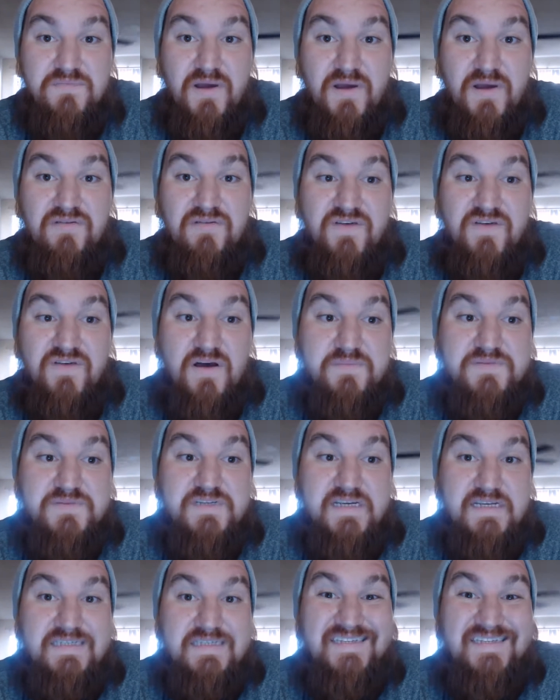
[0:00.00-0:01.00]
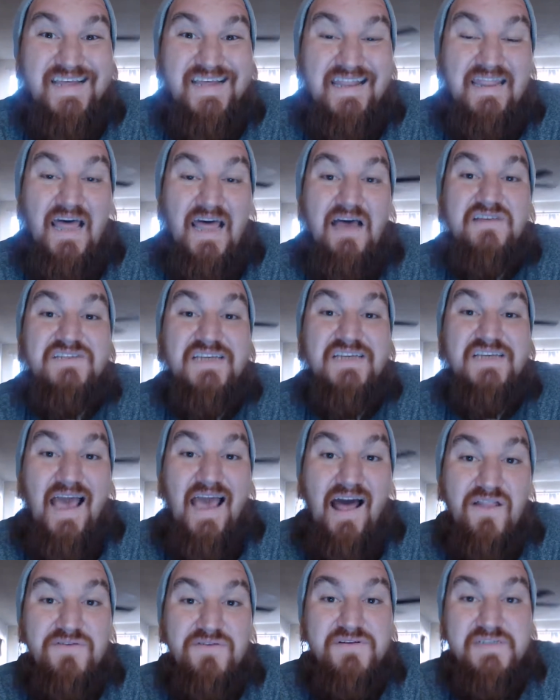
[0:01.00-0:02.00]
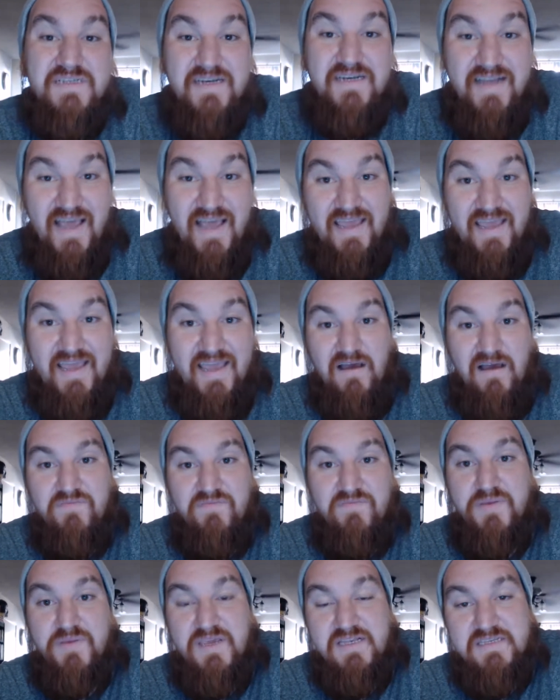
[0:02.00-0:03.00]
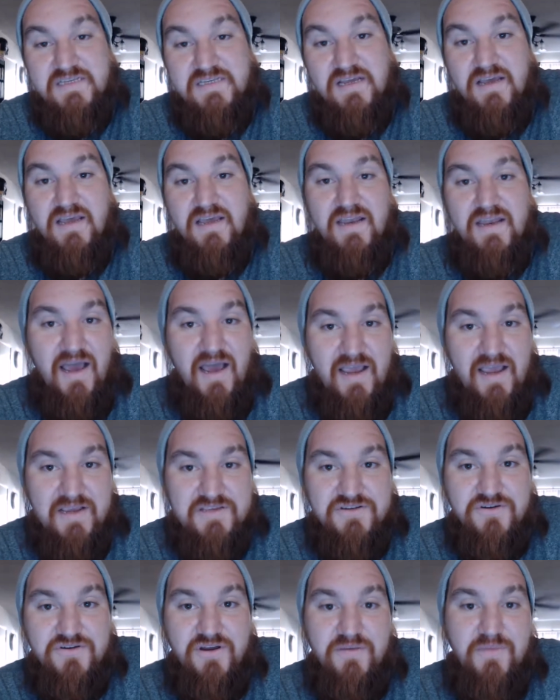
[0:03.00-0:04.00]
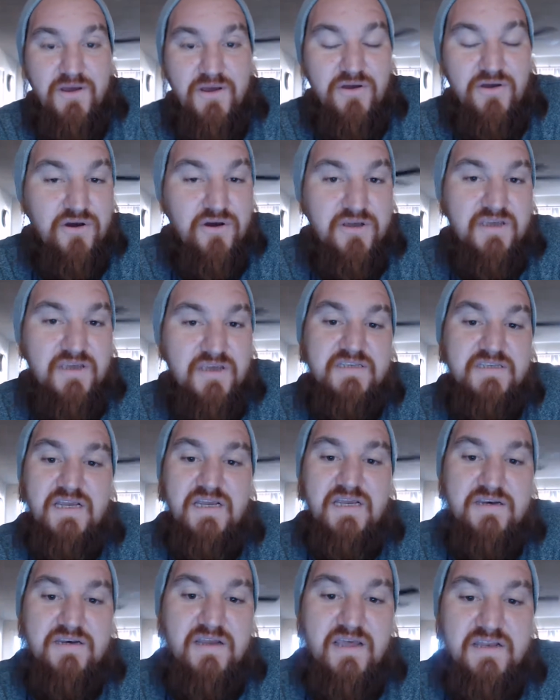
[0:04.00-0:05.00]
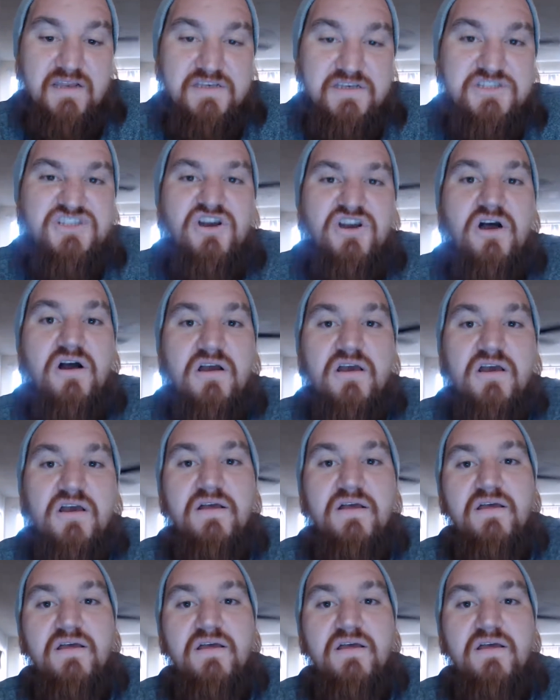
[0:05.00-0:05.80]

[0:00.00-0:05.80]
Michael Phelps eats 10,000 calories a day of pizza and ice cream and cookies and, and junk.